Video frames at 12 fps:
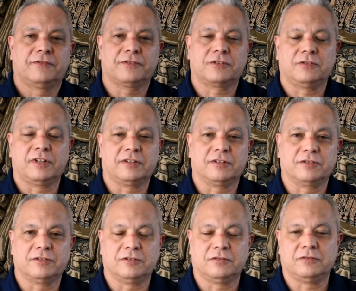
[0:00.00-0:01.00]
so that
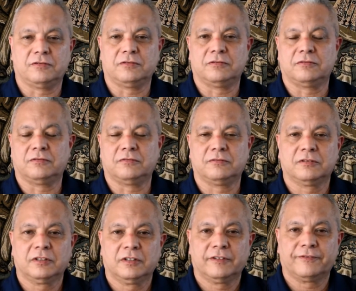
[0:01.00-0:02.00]
there's no
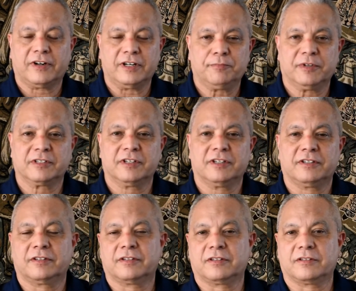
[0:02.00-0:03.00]
funny
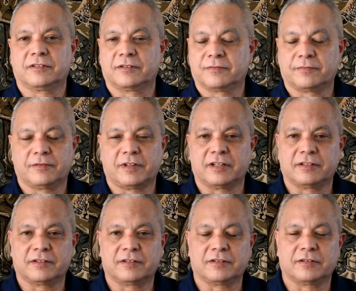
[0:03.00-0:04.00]
business
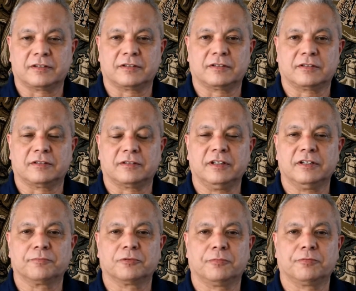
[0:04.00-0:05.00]
that's
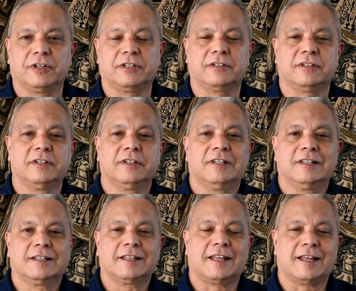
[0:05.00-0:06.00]
inappropriate.
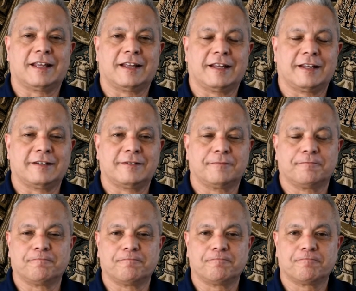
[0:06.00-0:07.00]

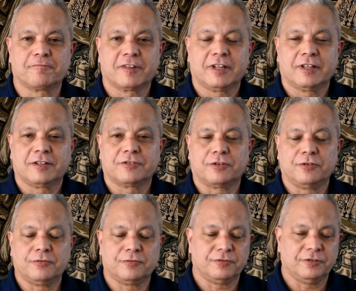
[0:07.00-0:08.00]
And
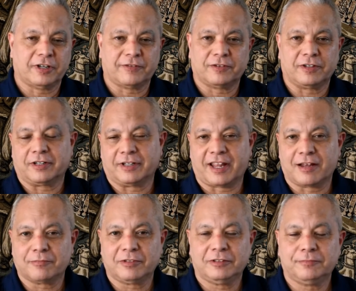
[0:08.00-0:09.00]
so you have a
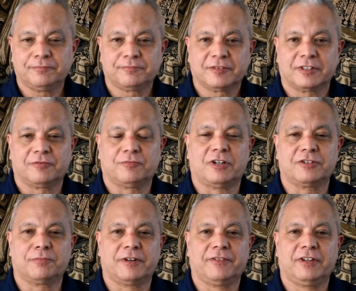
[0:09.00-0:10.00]
gamble.
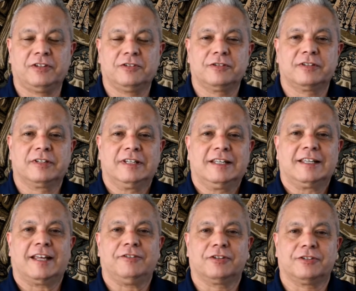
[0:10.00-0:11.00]
Watch my videos,
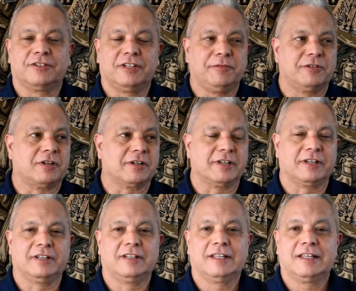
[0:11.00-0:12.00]
and you can see me
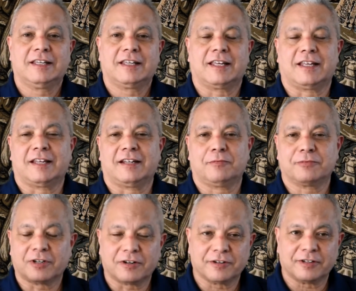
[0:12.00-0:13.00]
talking. And I'm
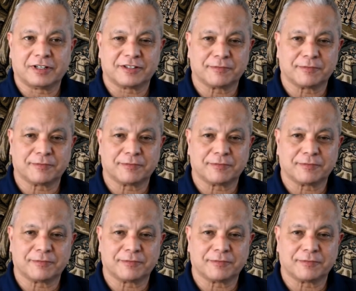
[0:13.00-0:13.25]
sorry I'm not